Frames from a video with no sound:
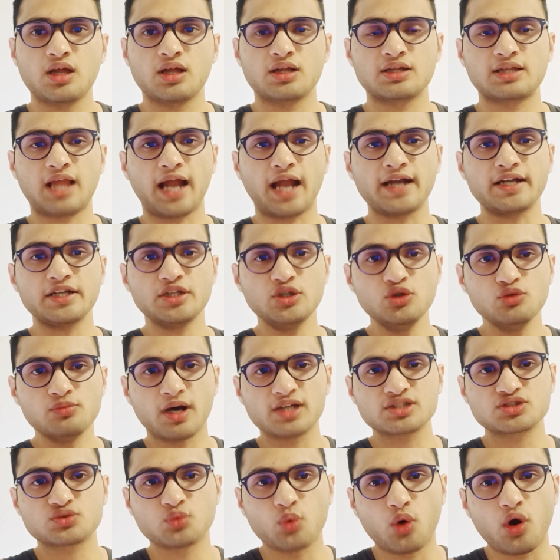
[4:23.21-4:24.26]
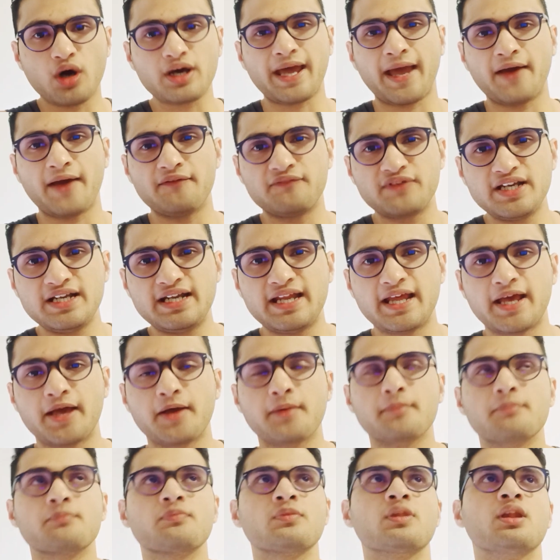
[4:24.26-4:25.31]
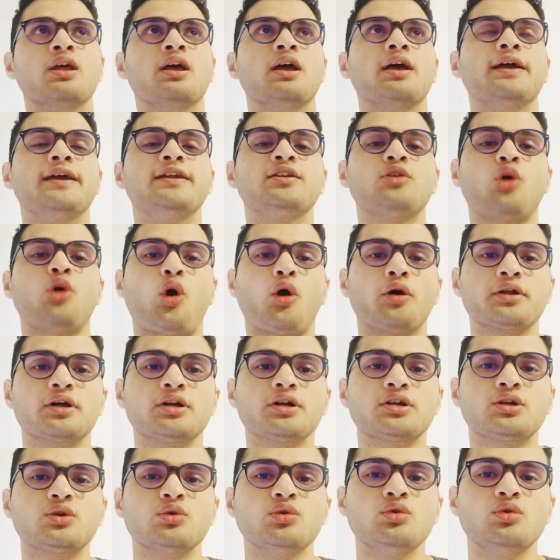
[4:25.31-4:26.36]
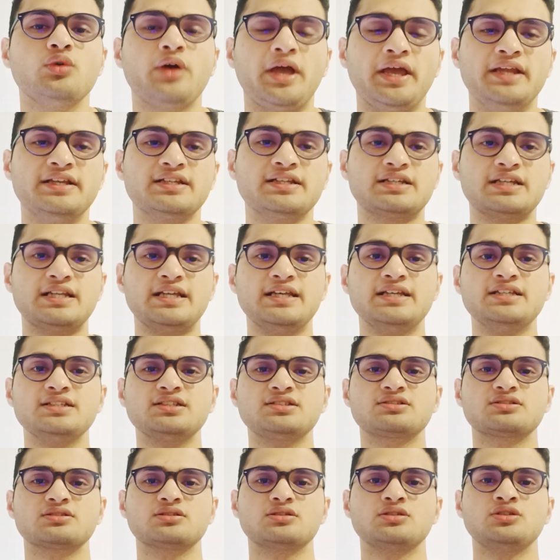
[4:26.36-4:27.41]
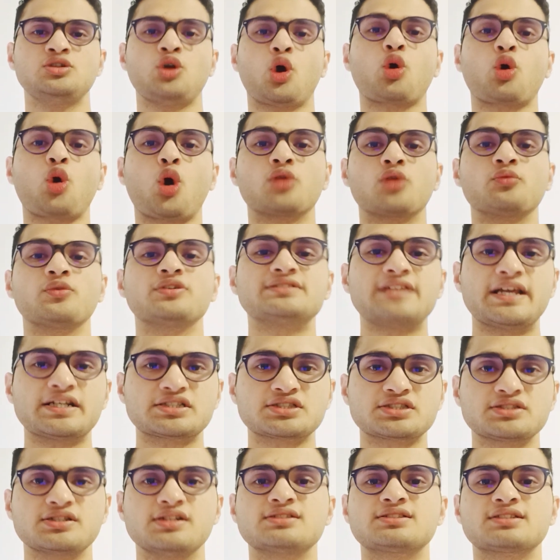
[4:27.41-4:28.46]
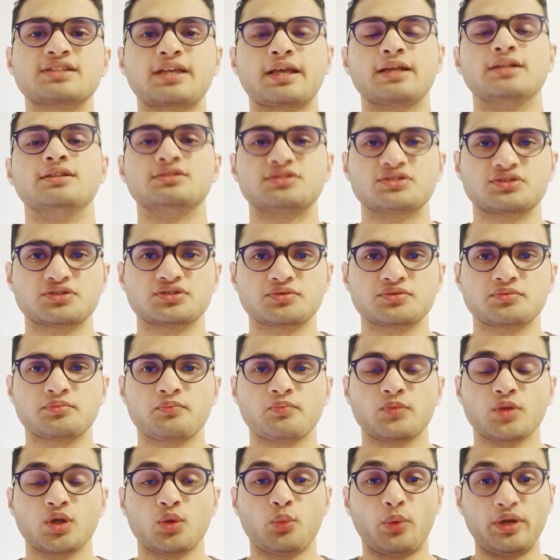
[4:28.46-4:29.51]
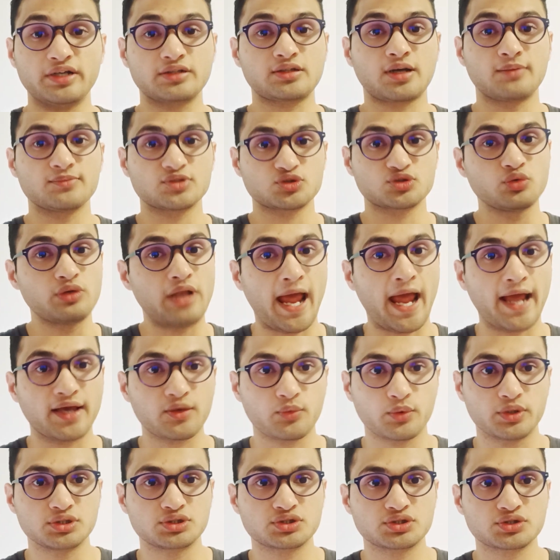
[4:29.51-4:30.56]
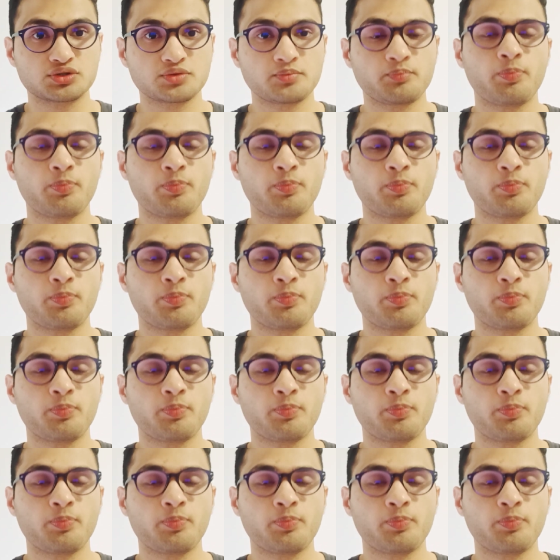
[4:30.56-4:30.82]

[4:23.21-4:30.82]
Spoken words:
that you must work every day in order to increase your conversational skills when it comes to language.